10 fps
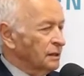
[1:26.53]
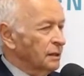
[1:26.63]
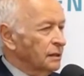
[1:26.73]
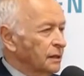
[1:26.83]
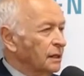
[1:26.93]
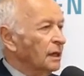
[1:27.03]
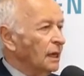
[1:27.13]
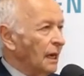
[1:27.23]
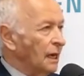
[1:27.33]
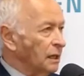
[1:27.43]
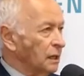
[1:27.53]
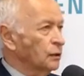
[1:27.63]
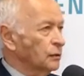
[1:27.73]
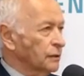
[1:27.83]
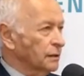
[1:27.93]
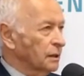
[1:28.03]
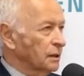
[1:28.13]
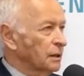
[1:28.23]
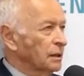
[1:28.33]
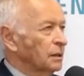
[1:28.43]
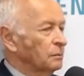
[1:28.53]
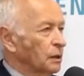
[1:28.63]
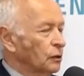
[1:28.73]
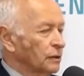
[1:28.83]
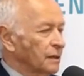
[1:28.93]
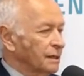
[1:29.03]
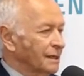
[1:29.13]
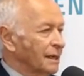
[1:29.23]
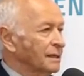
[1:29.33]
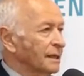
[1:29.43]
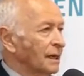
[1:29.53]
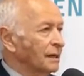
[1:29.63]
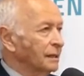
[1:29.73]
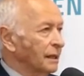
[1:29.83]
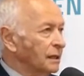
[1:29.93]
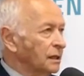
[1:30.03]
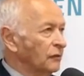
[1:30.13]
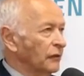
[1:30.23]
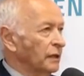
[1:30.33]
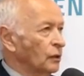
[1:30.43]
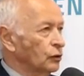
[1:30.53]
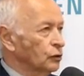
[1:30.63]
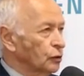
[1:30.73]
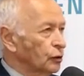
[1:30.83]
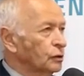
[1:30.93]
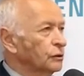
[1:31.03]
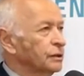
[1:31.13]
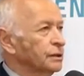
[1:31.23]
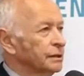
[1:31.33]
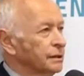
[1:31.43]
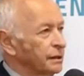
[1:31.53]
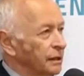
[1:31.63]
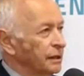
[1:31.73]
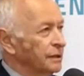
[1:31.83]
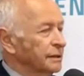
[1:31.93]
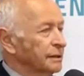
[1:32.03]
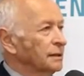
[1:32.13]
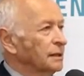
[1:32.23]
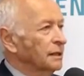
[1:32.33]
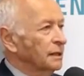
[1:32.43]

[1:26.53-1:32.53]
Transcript: that they are ankylosed because the cells identify autologous teeth